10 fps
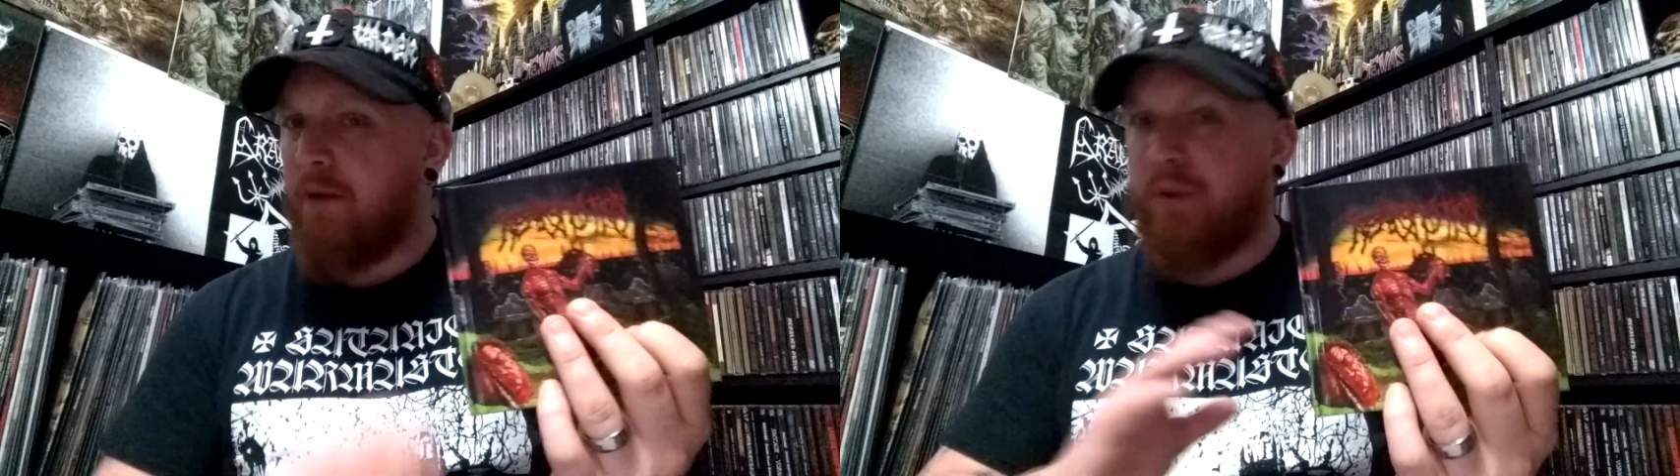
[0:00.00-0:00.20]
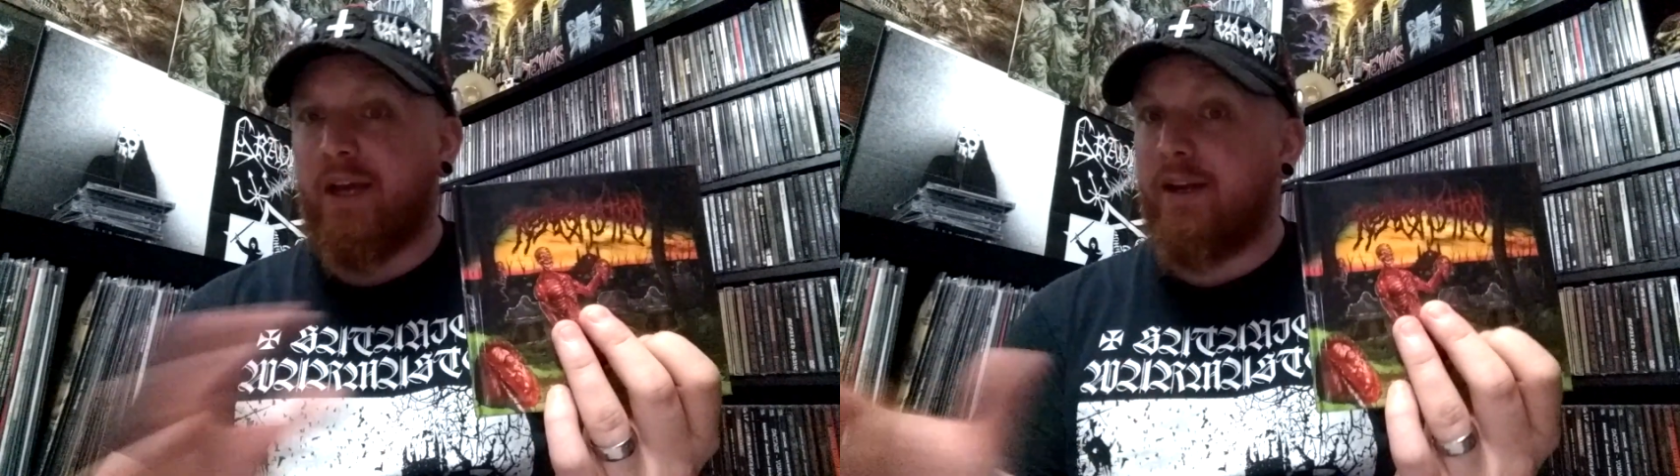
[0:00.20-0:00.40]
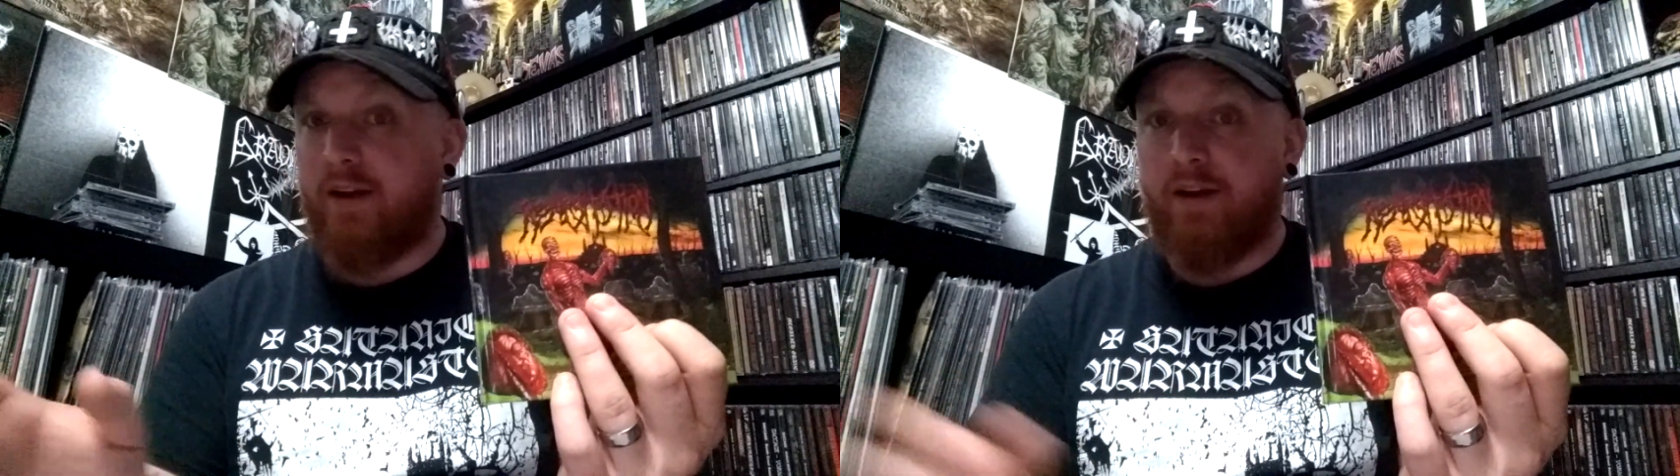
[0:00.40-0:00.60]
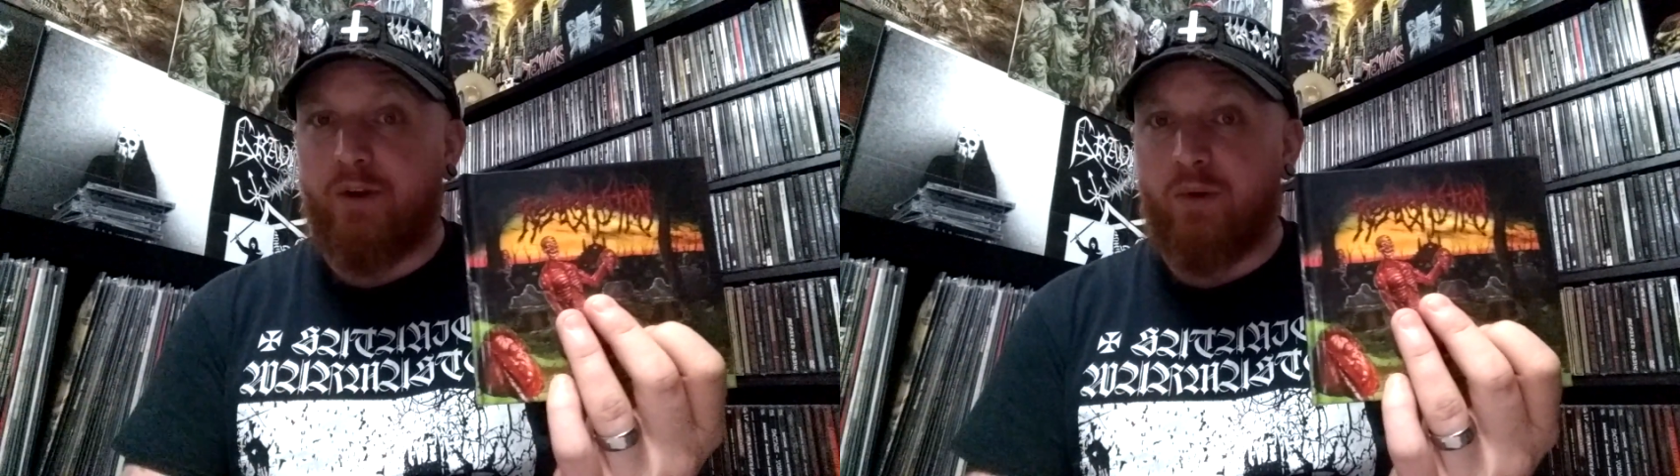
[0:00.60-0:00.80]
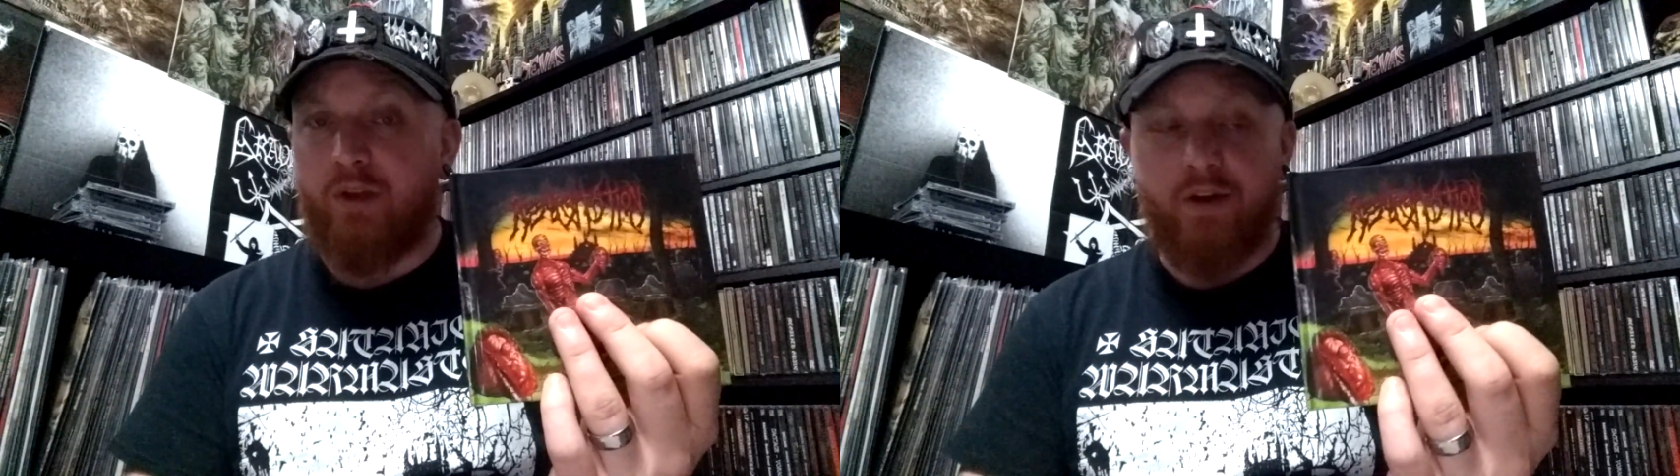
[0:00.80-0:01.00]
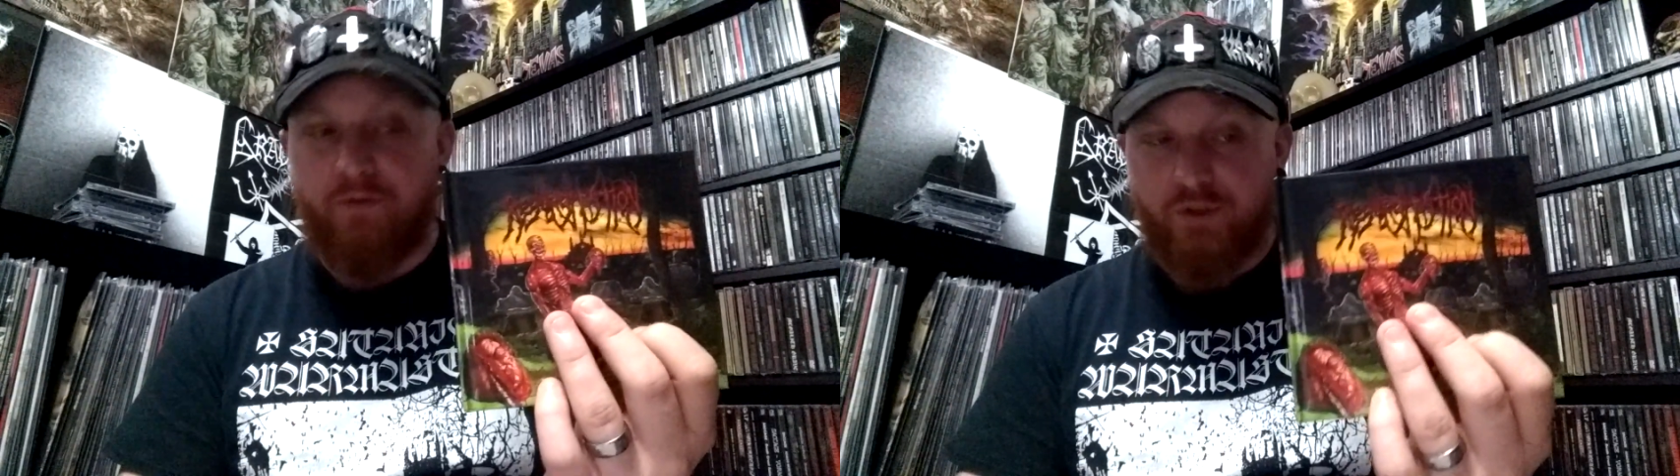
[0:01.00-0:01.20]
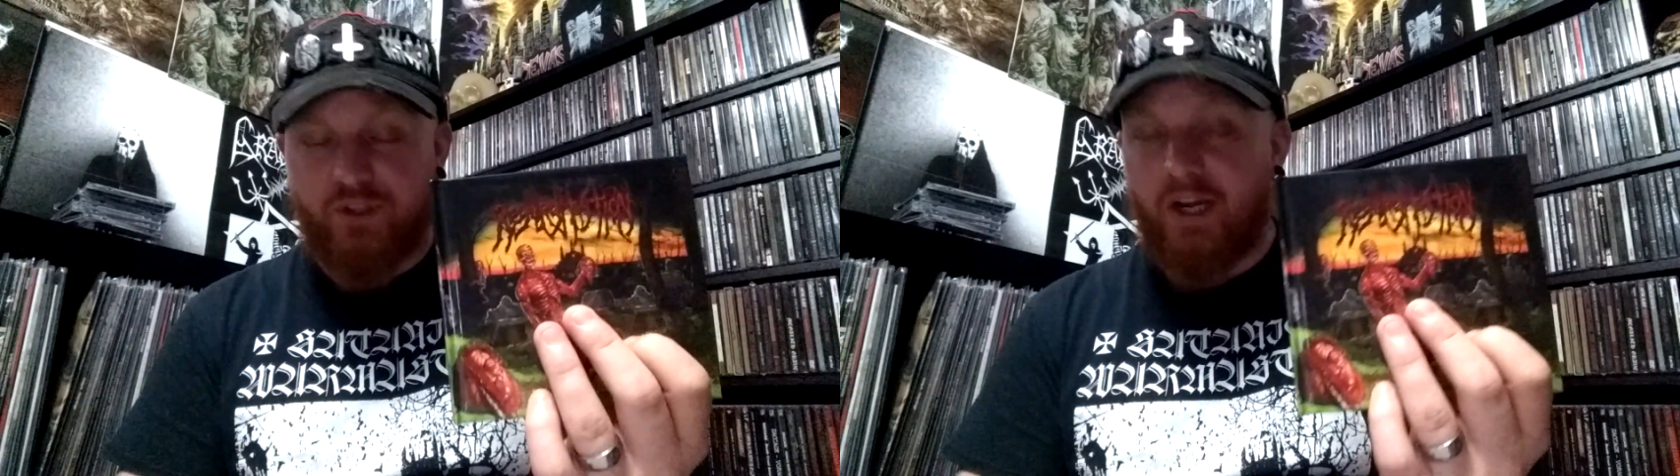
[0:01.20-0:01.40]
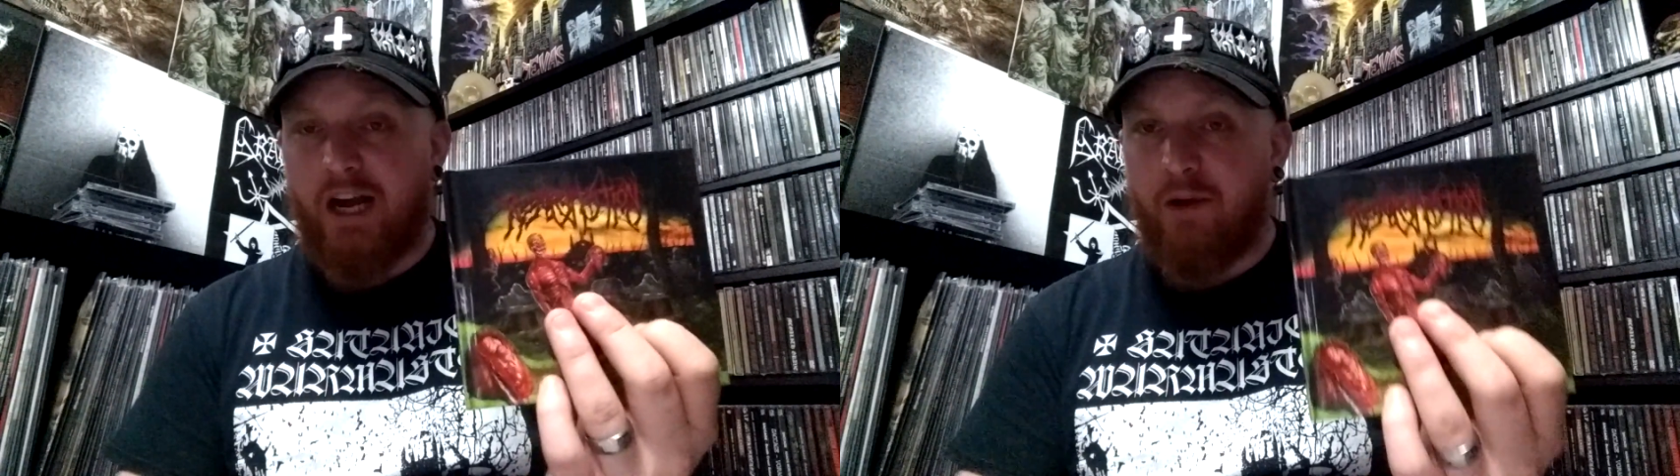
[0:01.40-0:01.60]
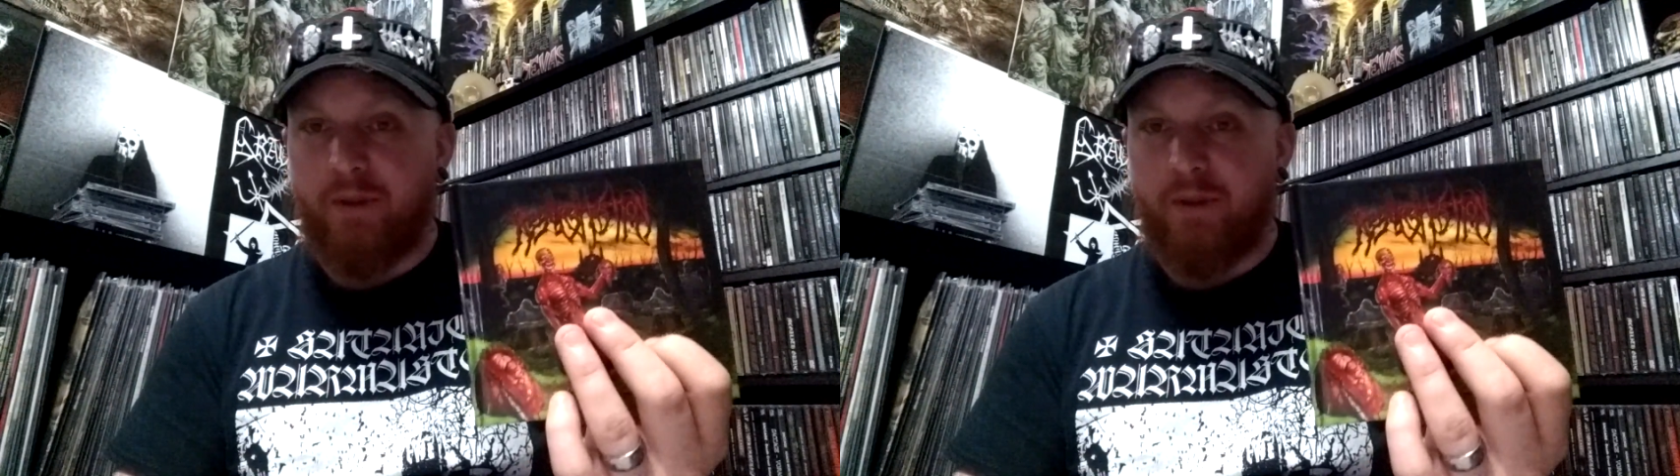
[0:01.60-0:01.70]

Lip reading: Played in a totally different style,